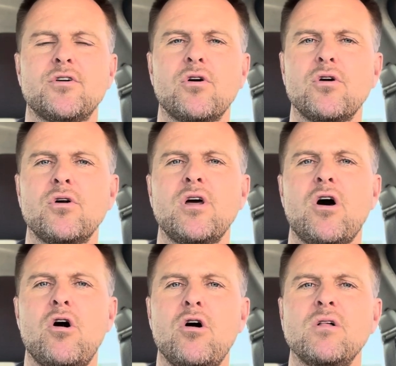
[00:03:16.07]
Turn
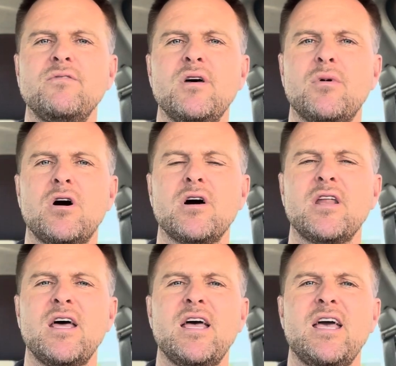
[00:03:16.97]
all of them
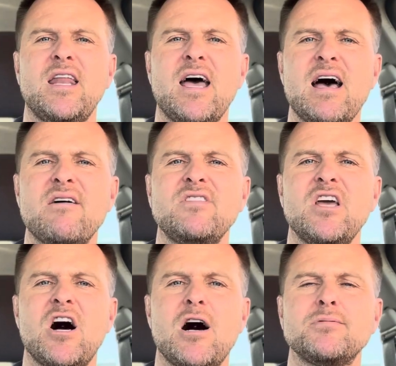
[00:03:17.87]
on and have
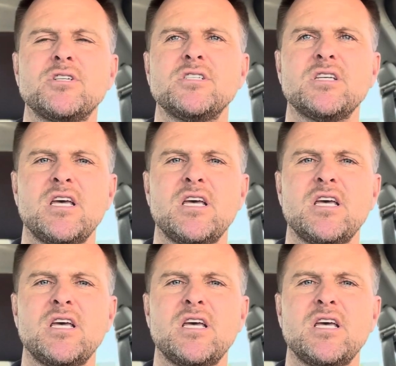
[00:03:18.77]
the options